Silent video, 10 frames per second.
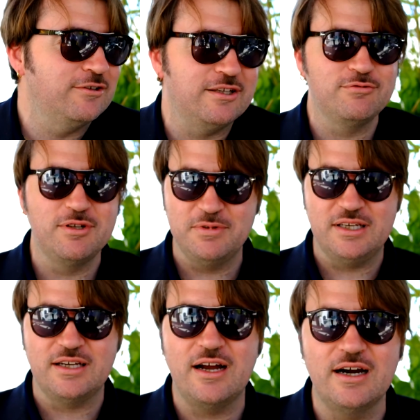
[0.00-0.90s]
thought it will
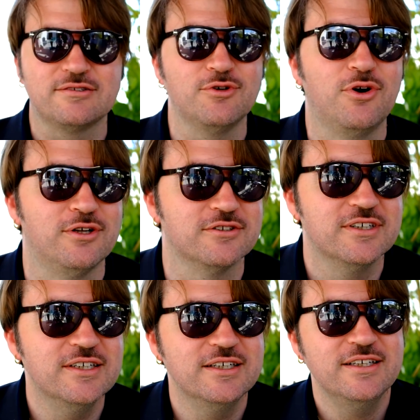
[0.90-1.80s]
be hard to
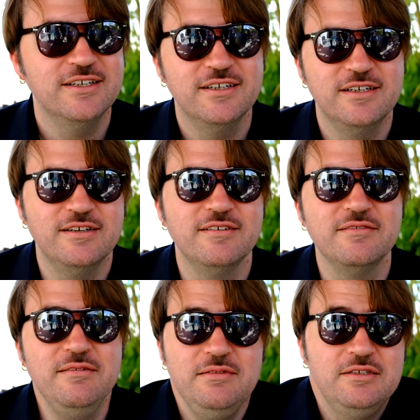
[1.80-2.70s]
hold.
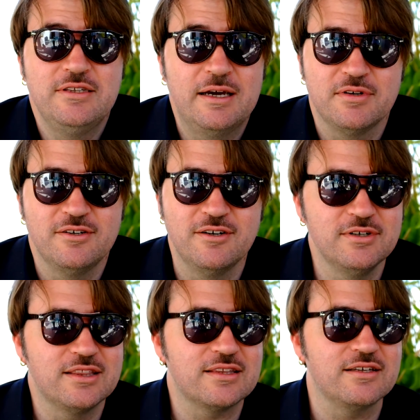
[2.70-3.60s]
You never
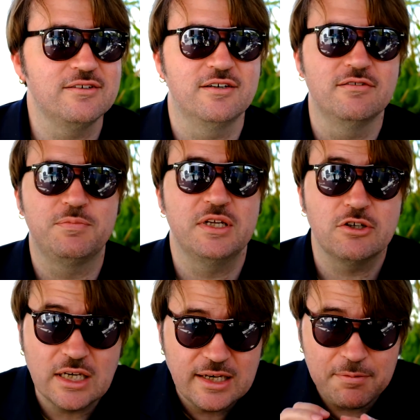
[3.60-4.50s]
know with, you know,
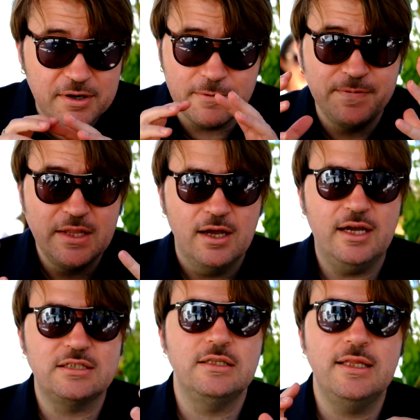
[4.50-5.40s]
because I never
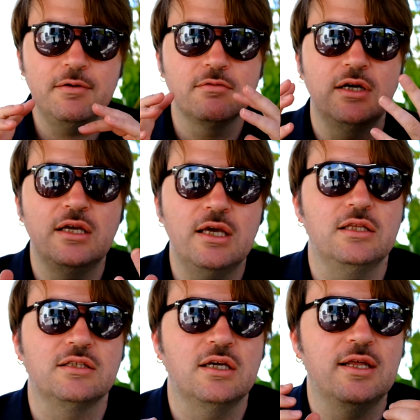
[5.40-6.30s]

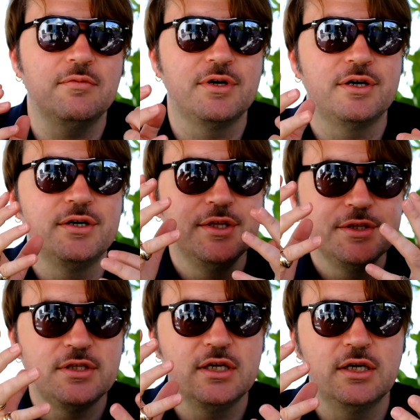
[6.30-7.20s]

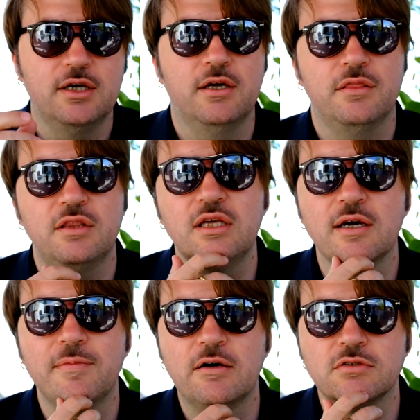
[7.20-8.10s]

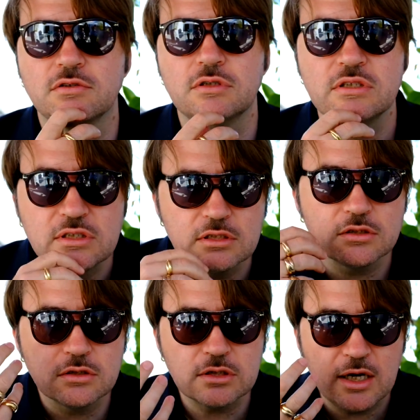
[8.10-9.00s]
think about
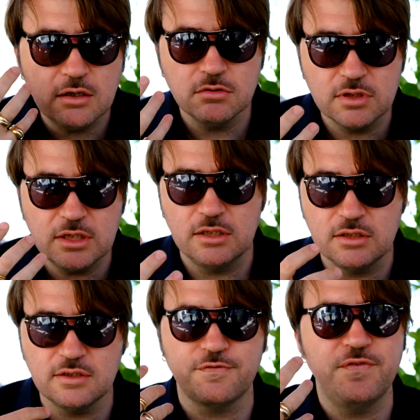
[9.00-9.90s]
the how
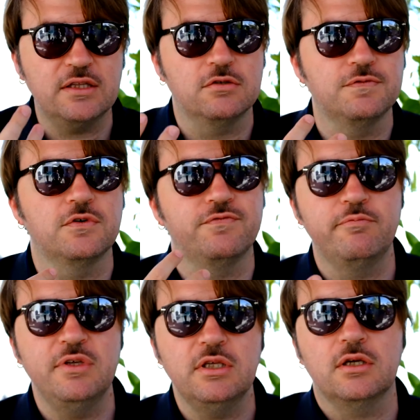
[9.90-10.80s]
really the effect
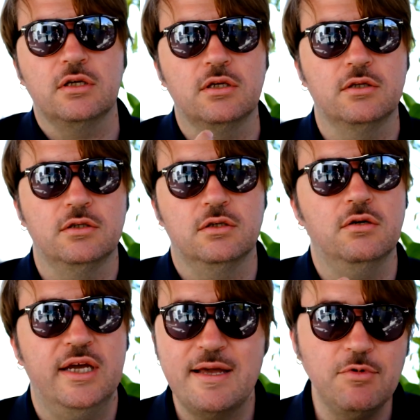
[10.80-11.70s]
of being, you
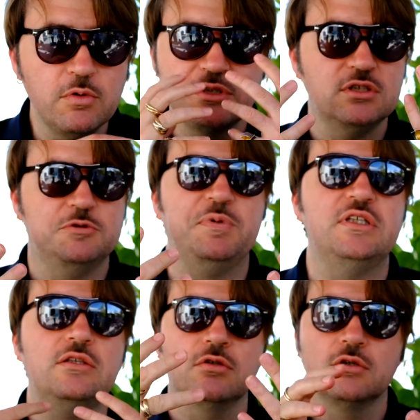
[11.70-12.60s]
know, I am always a
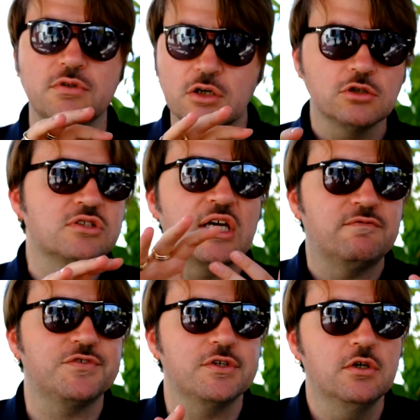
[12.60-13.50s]
spectator on the
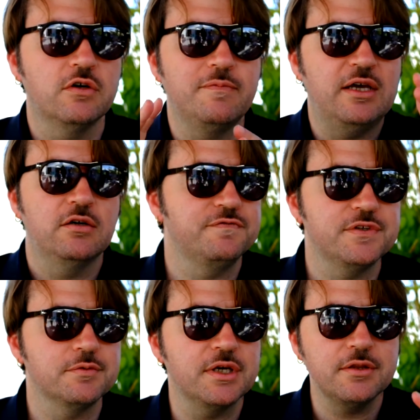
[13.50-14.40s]
content of my own
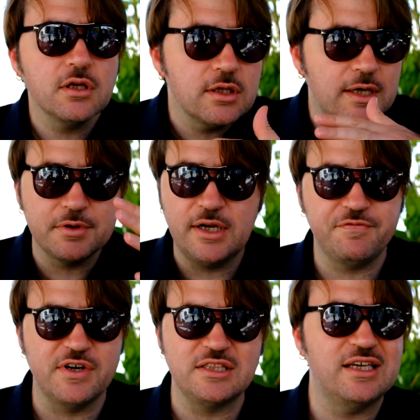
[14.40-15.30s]
film. I never
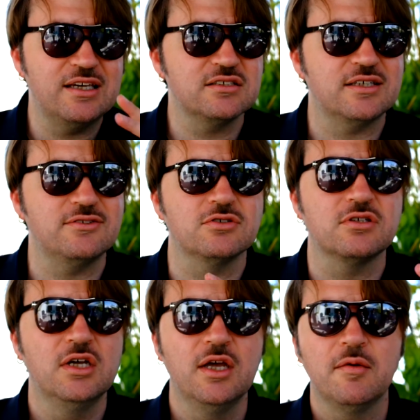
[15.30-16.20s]
have ideas, I
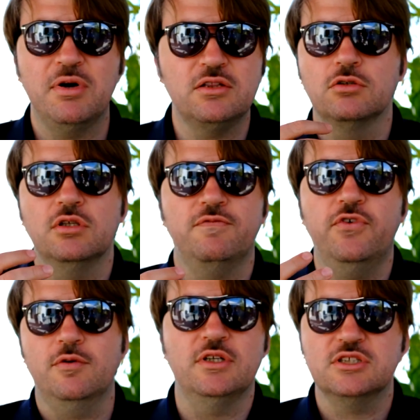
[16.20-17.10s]
don't, but on the
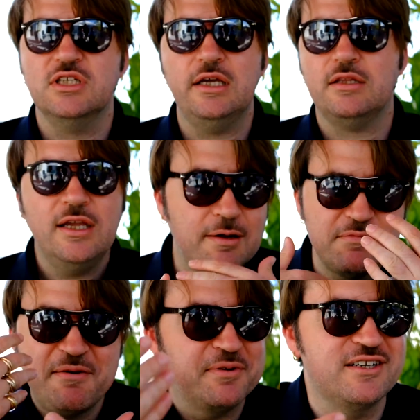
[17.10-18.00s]
formal side, I
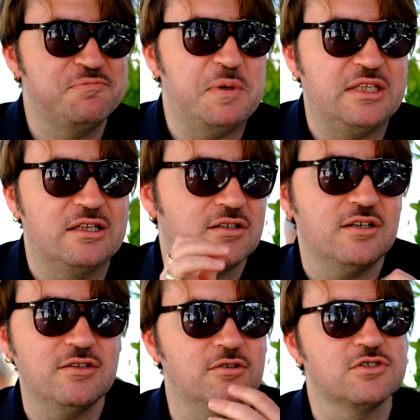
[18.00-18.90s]
am never a
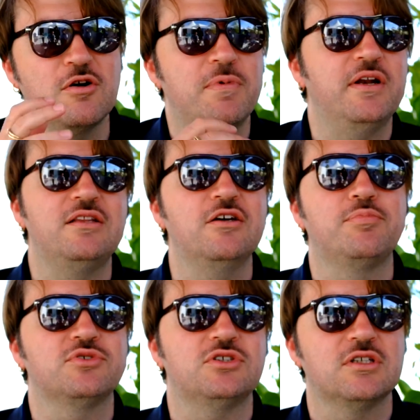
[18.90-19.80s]
spectator, and I don't know, it's completely the
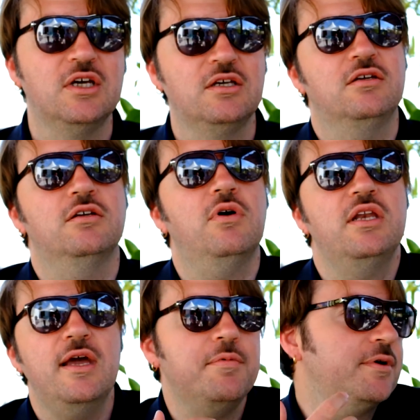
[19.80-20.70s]
opposite. You
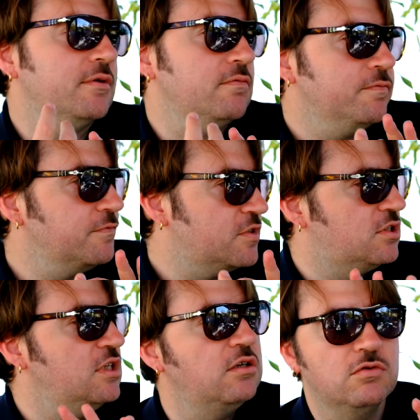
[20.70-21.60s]
know, I never
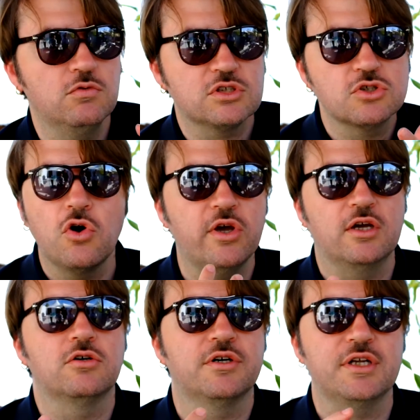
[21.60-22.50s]
see what's
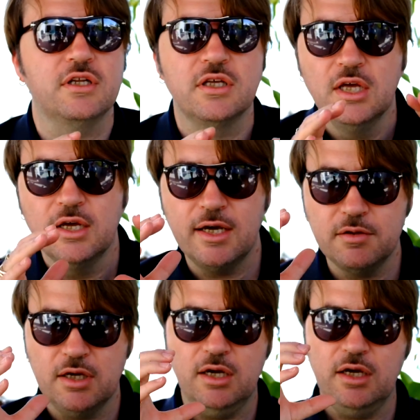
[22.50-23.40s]
going on, really.
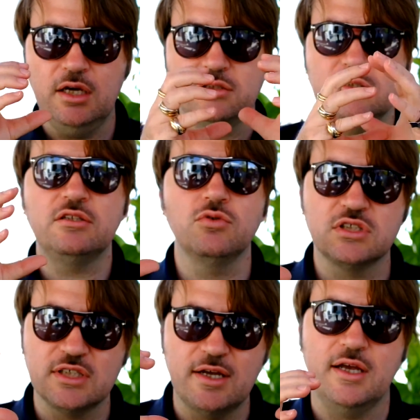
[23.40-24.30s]
I try
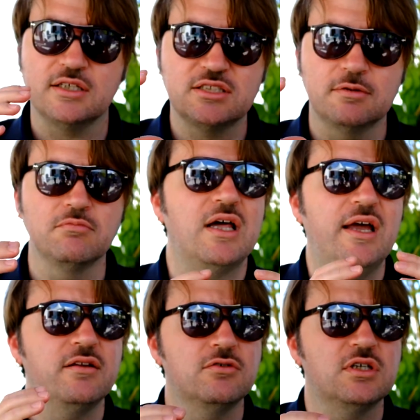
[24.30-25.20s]
to assemble,